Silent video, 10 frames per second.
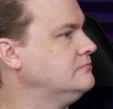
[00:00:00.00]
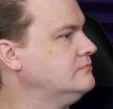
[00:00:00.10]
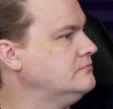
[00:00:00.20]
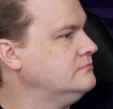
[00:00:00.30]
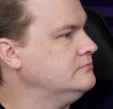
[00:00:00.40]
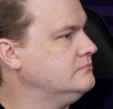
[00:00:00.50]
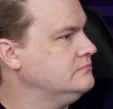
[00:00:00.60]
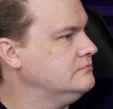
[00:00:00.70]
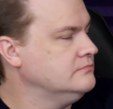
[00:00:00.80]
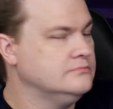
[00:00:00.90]

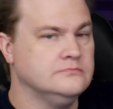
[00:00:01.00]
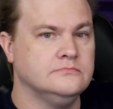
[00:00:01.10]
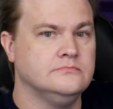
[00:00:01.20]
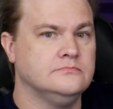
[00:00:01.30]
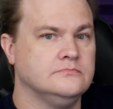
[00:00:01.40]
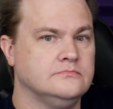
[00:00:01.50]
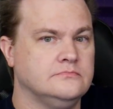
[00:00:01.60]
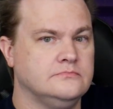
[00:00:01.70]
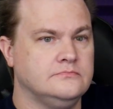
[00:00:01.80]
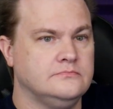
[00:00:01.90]

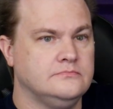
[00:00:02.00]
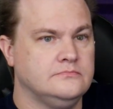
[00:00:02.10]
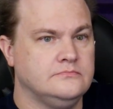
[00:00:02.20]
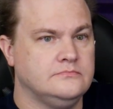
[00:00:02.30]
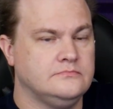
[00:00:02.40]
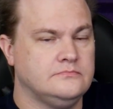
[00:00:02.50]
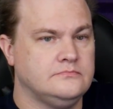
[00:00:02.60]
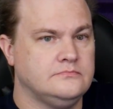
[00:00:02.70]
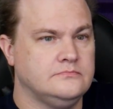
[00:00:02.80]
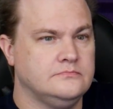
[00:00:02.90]

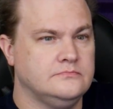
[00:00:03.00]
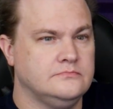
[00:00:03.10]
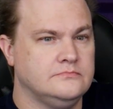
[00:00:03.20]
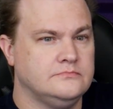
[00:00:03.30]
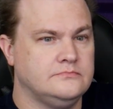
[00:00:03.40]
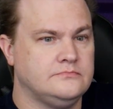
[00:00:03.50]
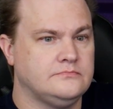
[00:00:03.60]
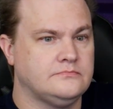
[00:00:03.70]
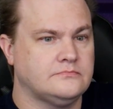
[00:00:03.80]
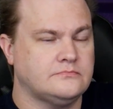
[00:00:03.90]

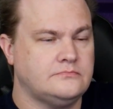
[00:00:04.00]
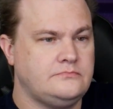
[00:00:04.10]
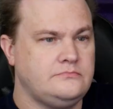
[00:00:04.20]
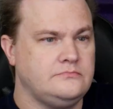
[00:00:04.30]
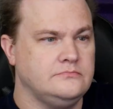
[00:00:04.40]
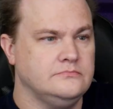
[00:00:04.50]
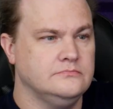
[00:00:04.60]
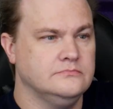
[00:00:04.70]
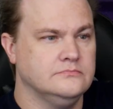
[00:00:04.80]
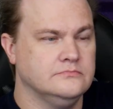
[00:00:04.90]

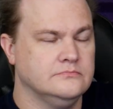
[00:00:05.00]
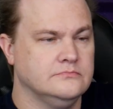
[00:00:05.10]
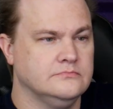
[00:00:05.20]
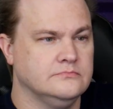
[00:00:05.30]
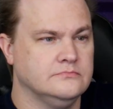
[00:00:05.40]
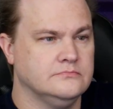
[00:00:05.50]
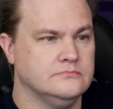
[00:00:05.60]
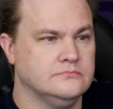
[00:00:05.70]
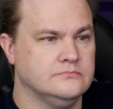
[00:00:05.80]
[no speech]